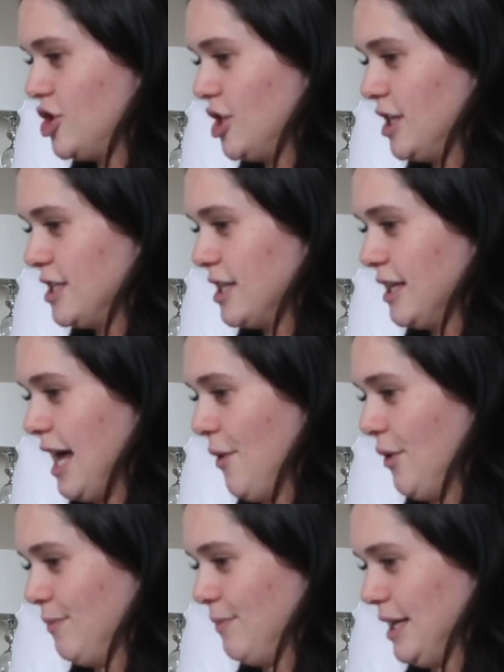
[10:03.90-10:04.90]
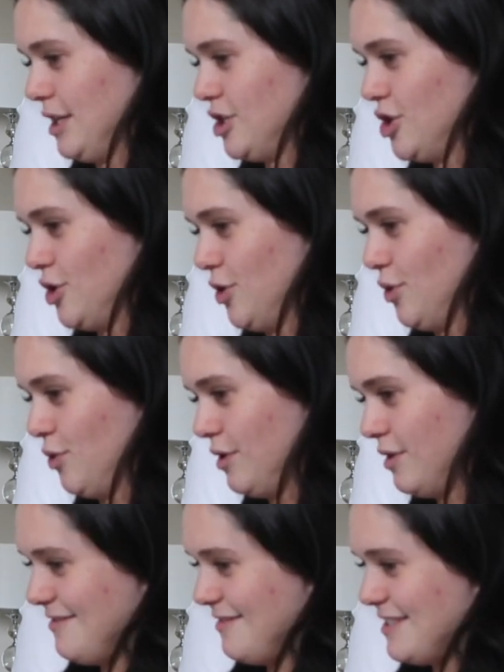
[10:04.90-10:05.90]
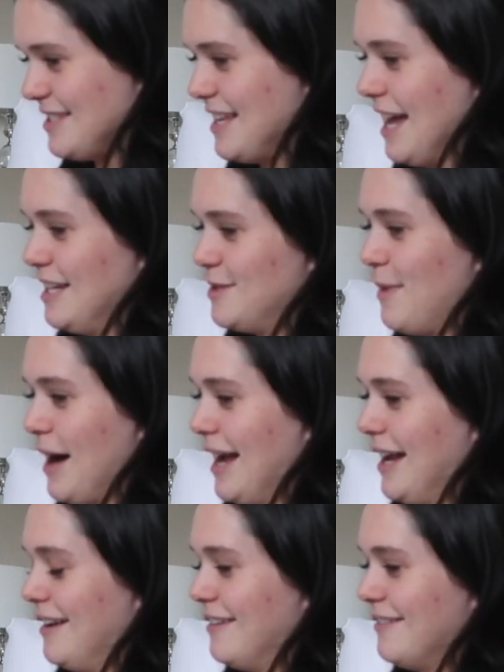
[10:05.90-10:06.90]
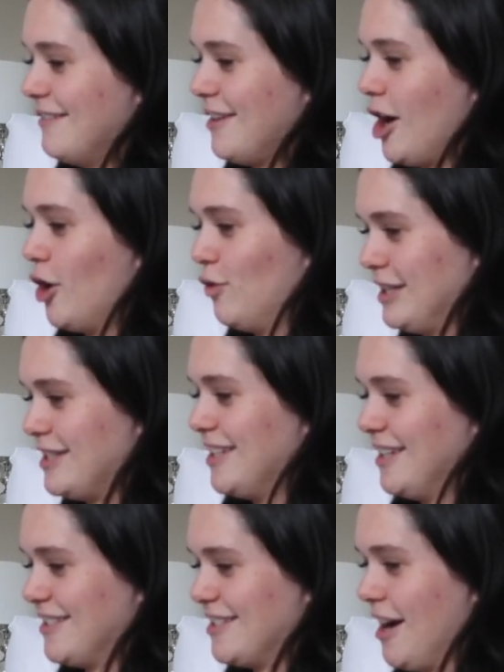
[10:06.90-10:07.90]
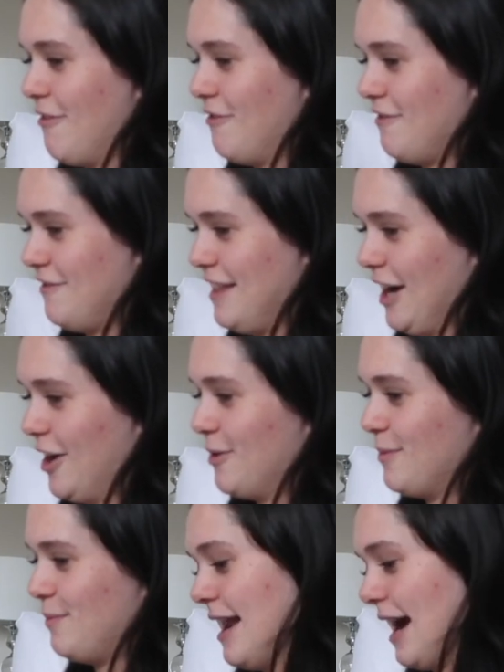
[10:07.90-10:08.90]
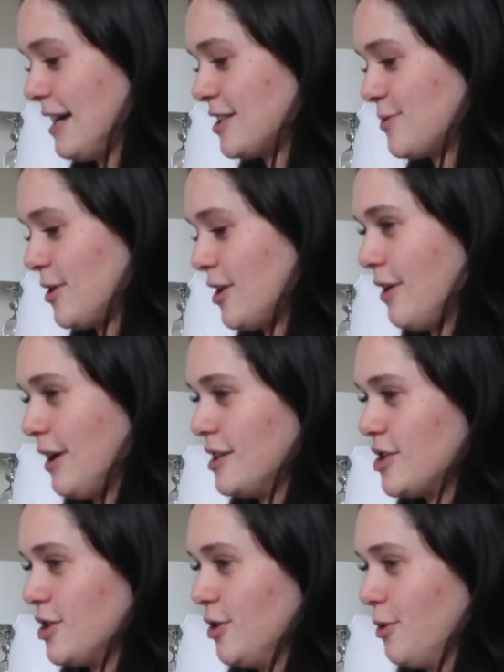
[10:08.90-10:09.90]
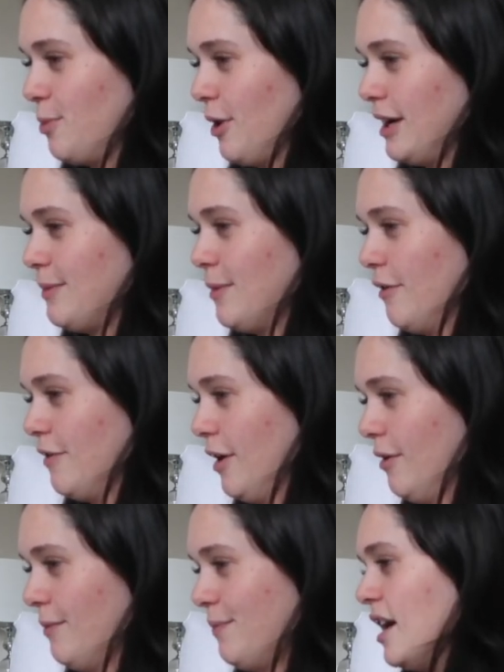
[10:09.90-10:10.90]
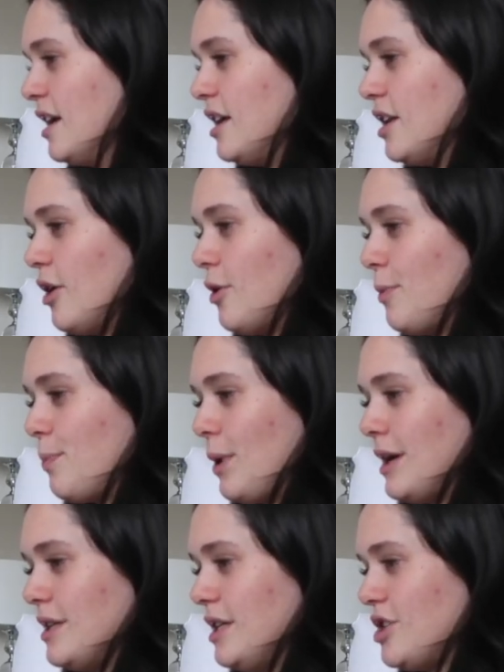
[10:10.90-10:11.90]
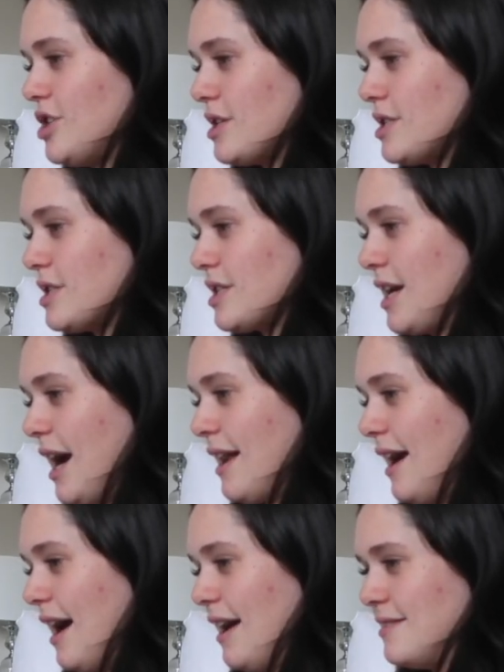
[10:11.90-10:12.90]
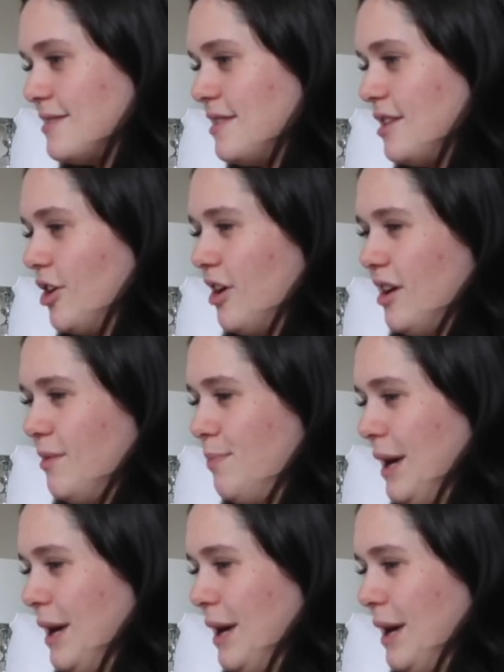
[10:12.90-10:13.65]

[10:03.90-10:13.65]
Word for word: She is allowing me to send my Aritzia stuff there. Next, we're going to Brandy Melville. You know, Brandy just kind of has the good